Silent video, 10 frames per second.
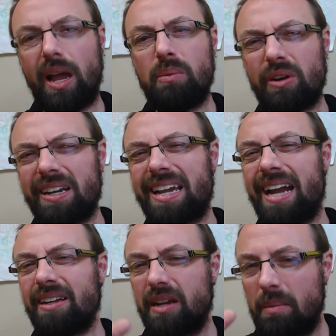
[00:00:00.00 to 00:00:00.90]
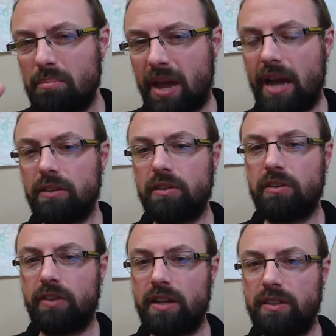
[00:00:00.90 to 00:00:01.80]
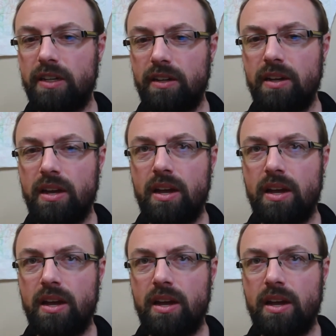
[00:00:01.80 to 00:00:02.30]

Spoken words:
And we're going to kind of come back to this idea.